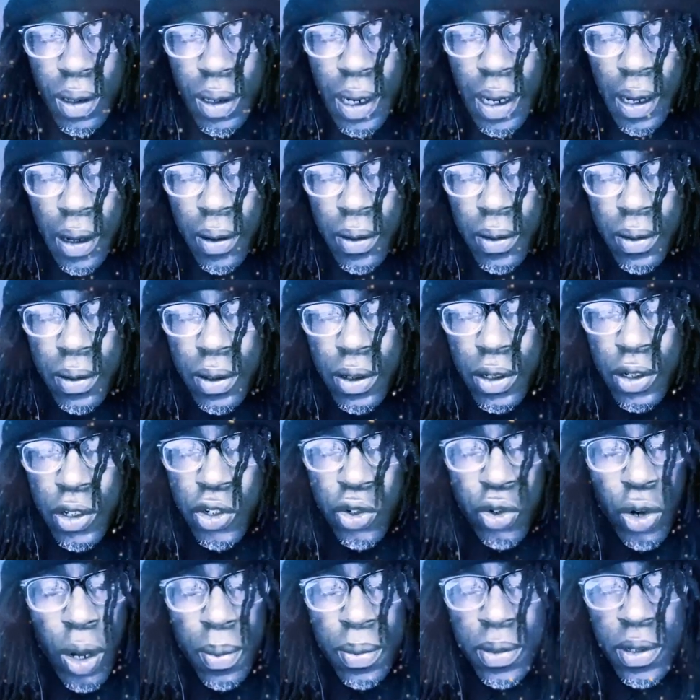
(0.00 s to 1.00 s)
Now,
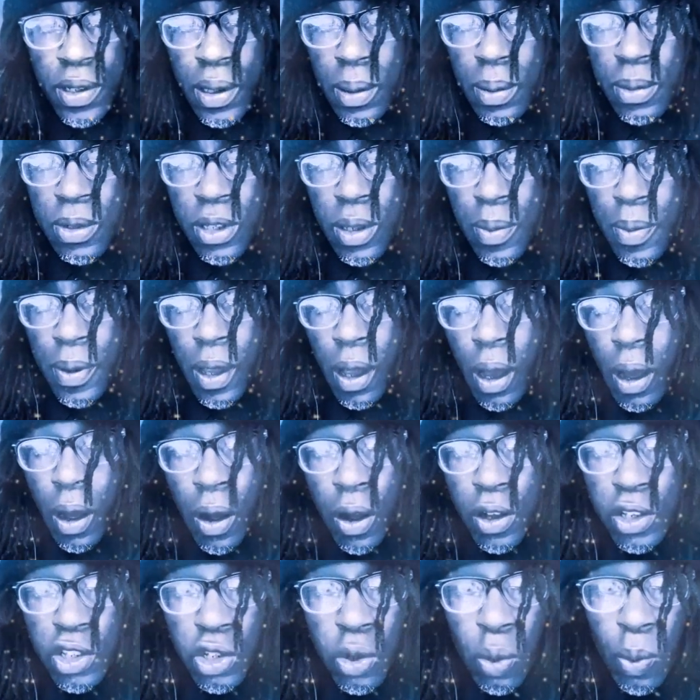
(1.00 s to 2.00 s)
Trump seems to be
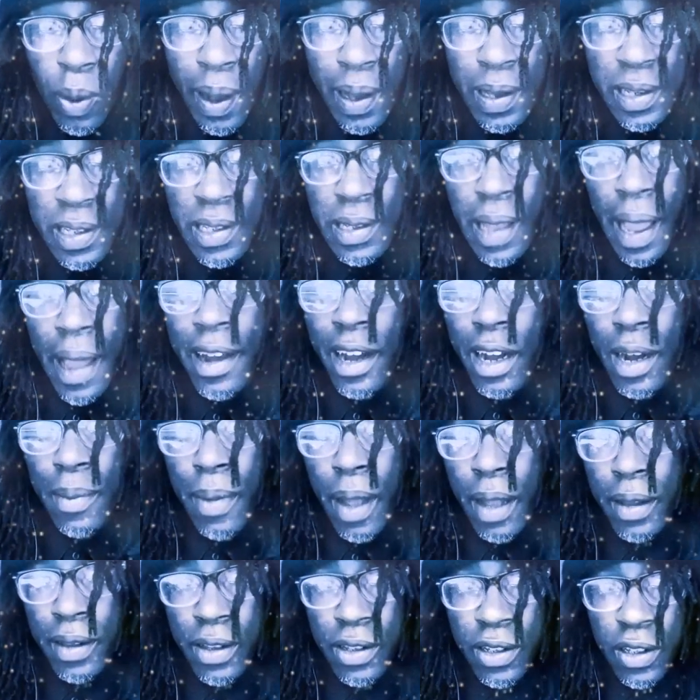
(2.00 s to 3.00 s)
all too excited
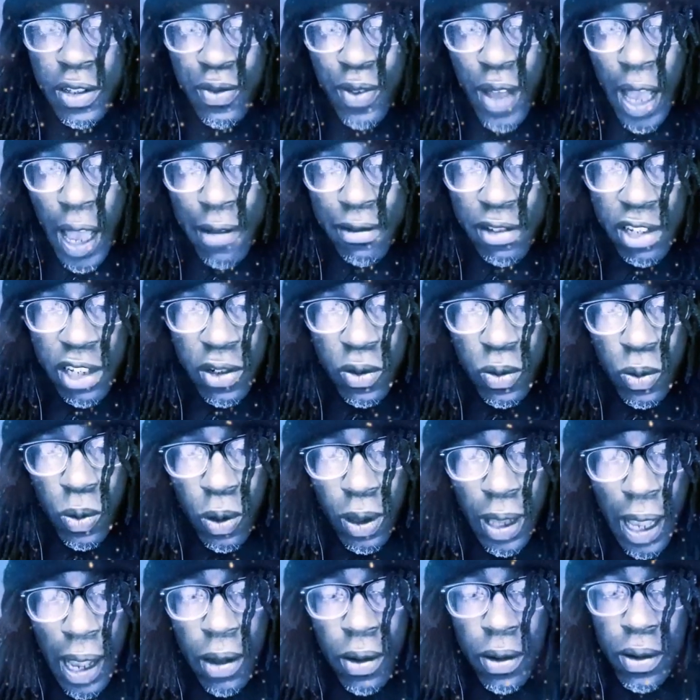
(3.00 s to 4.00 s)
about this 5G
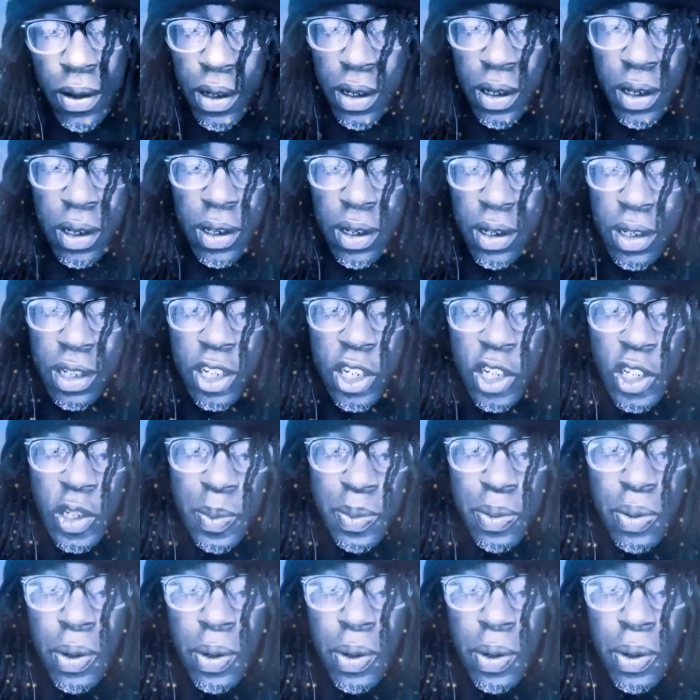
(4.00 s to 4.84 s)
rollout. He's